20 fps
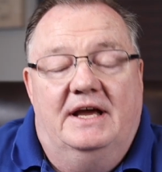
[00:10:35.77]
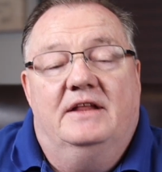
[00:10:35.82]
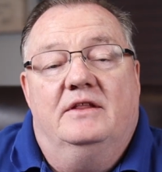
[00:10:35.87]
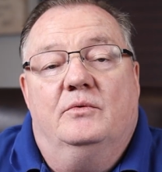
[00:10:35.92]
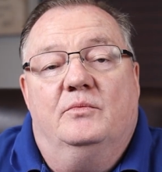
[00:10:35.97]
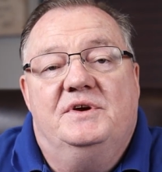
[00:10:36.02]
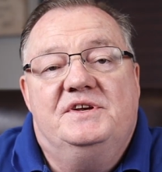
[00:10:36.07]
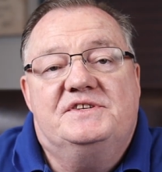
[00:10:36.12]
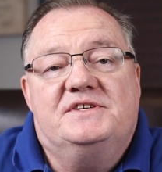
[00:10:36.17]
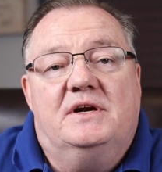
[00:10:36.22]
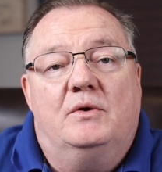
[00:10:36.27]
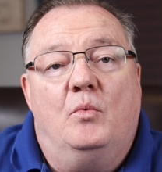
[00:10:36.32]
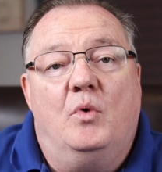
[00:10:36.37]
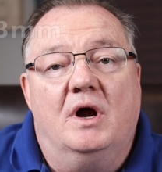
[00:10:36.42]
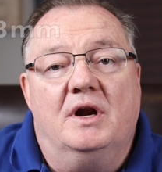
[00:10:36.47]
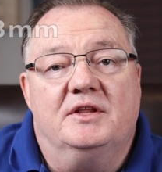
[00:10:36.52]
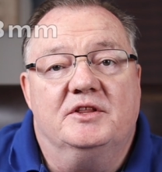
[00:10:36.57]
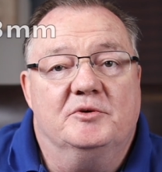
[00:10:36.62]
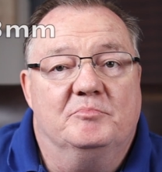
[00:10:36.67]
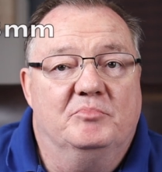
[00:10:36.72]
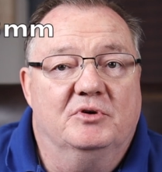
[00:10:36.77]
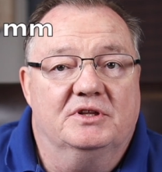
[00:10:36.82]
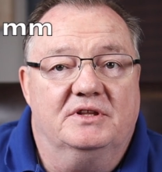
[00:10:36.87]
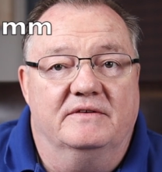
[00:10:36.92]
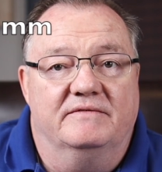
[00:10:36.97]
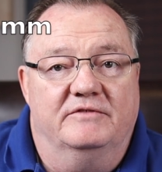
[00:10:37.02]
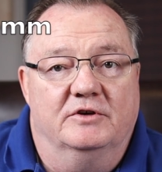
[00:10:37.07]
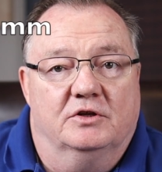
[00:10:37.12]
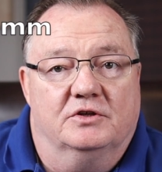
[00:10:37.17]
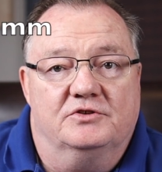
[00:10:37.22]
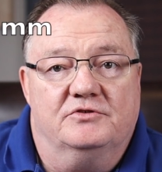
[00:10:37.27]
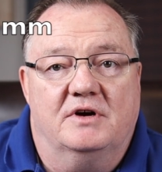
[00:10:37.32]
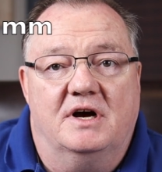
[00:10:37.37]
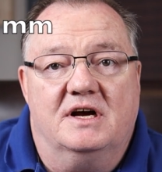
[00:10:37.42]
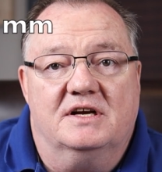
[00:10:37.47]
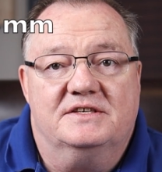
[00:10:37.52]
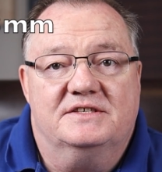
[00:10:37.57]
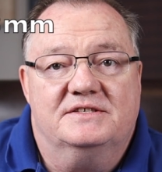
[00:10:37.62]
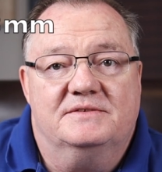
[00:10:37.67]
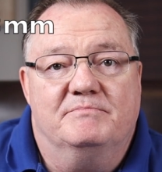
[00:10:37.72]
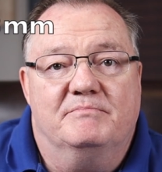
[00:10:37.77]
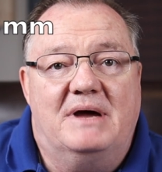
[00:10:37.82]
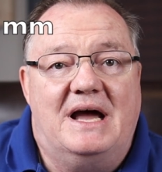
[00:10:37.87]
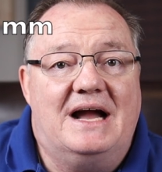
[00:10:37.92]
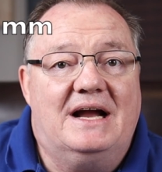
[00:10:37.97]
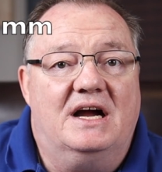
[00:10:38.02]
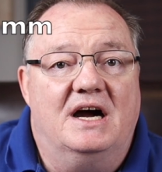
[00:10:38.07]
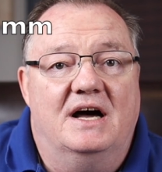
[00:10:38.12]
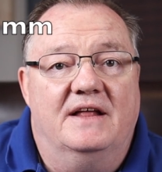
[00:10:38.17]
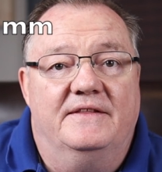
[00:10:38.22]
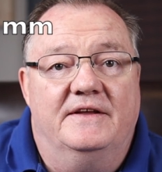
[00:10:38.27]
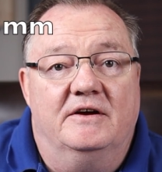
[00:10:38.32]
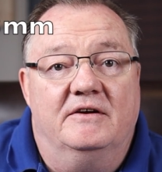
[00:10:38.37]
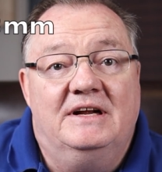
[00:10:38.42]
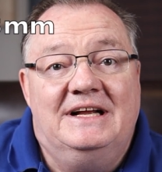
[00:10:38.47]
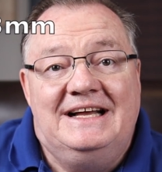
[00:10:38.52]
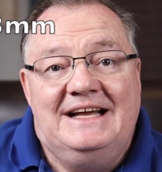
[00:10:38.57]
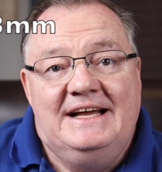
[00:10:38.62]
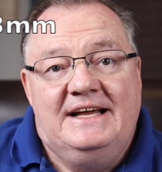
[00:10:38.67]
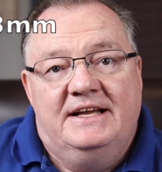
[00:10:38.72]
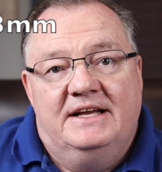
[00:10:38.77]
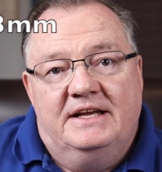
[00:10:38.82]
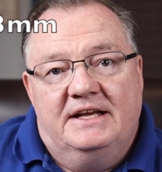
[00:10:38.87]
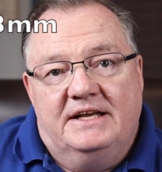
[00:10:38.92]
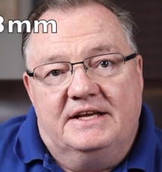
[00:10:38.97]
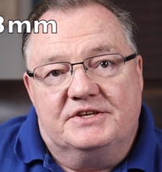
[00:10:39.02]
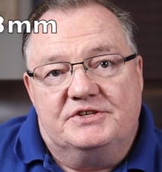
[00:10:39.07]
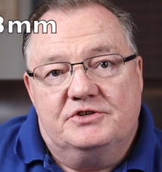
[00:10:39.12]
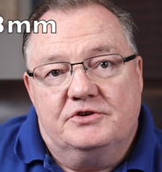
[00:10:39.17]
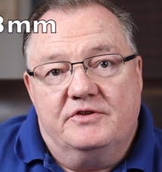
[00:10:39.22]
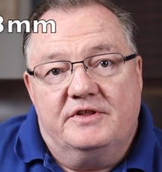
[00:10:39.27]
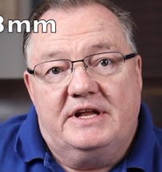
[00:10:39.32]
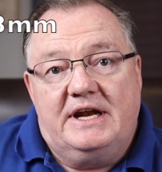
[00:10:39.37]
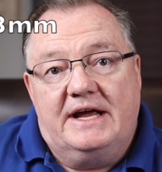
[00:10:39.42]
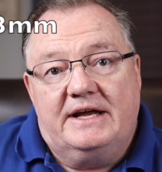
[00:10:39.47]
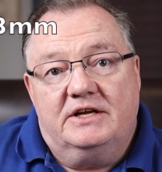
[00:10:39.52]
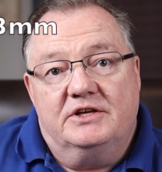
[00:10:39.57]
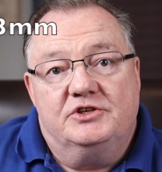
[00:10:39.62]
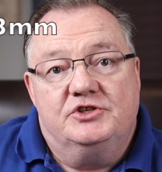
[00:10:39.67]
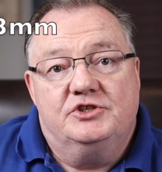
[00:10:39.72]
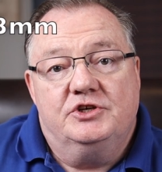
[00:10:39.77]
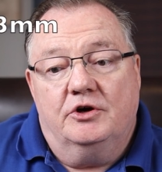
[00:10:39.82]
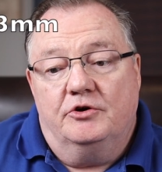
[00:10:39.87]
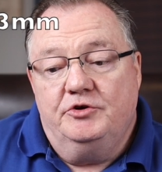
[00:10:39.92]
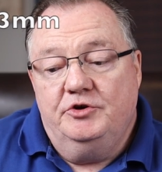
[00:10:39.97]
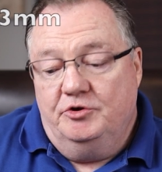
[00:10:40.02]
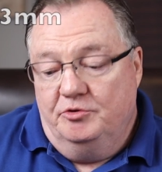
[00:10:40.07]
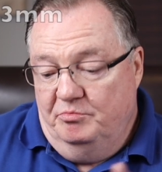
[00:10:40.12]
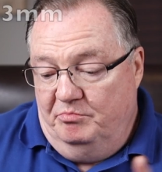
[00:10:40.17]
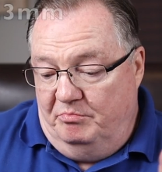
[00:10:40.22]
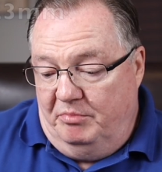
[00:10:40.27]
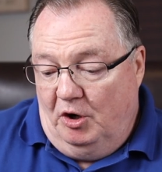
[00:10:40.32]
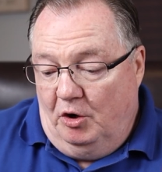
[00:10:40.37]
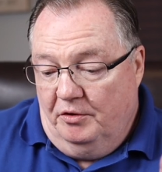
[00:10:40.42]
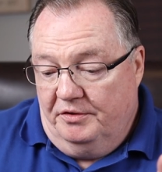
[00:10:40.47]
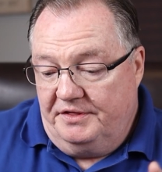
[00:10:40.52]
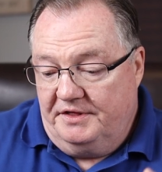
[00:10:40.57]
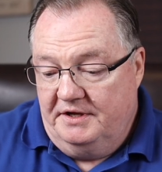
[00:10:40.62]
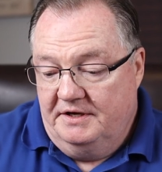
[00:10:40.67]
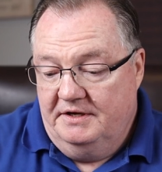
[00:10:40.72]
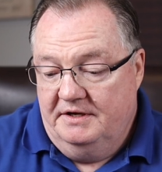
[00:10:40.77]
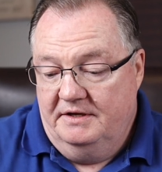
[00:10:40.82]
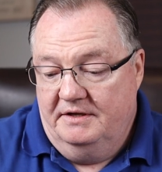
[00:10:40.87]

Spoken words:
And the reason I wanted to put the Viltrox back on there is so that I could show you both